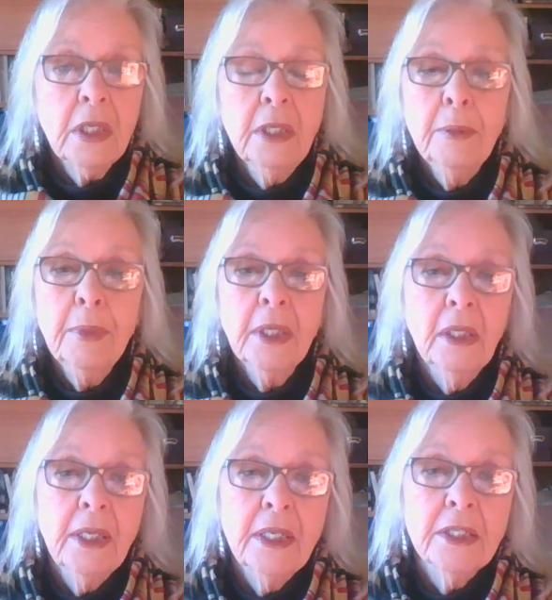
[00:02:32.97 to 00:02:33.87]
in the
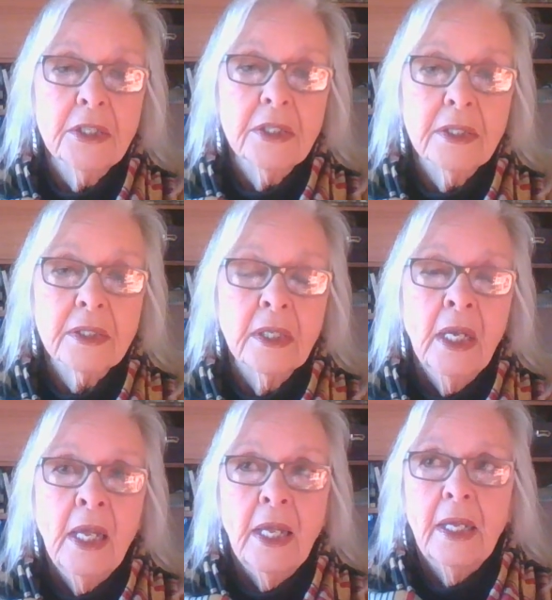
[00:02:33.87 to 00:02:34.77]
Middle Ages,
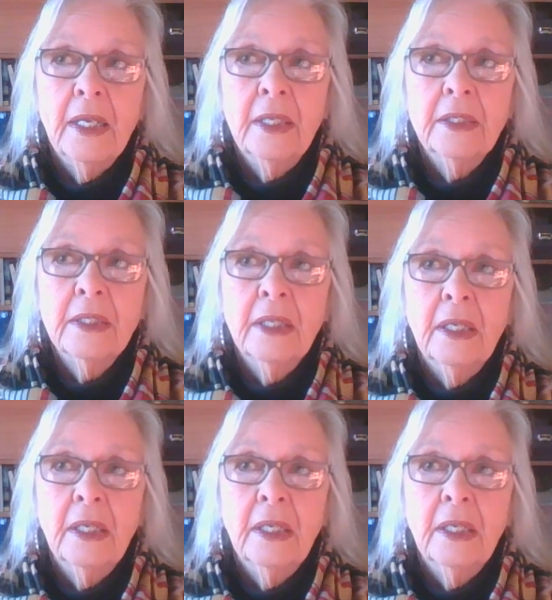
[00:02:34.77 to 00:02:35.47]
and